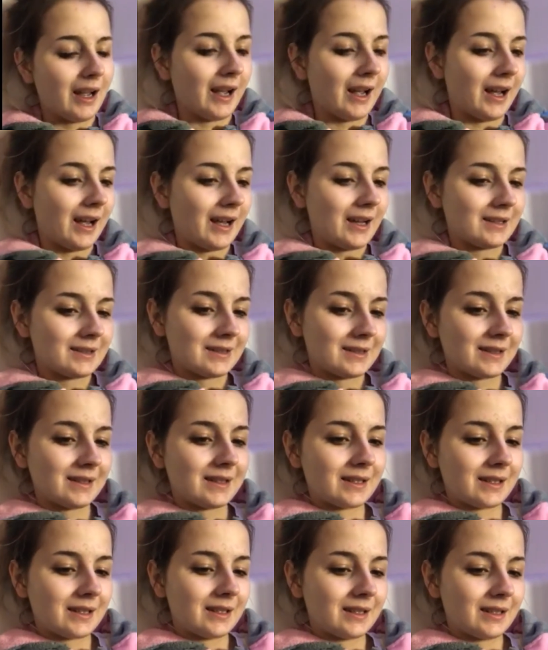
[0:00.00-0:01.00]

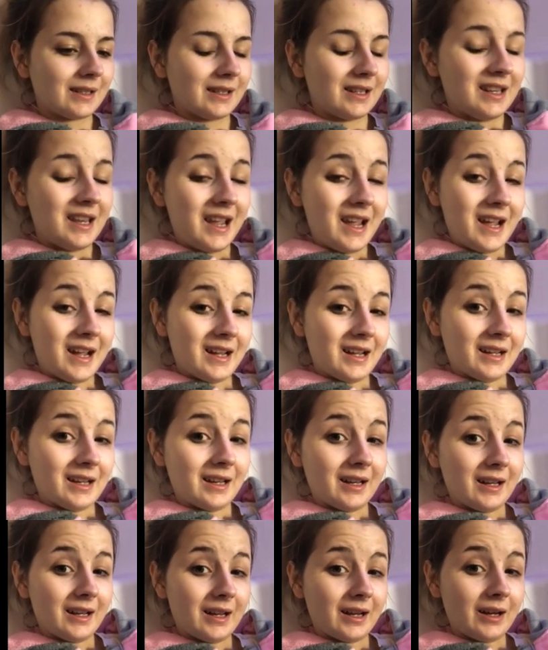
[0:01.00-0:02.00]
And yeah,
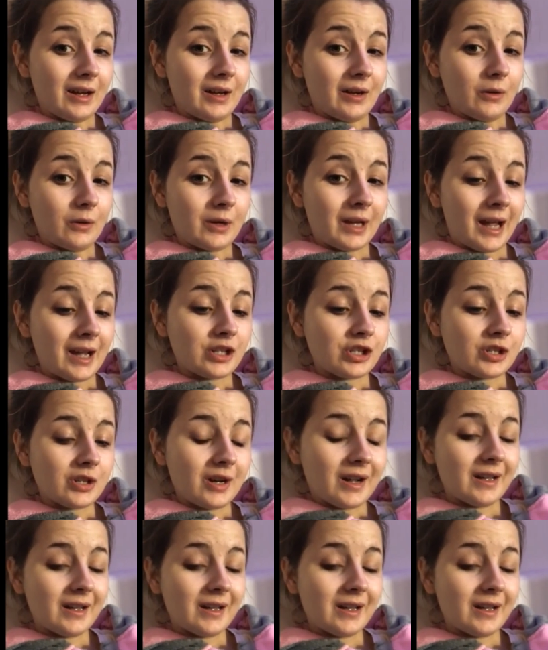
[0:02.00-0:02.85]
I'll catch you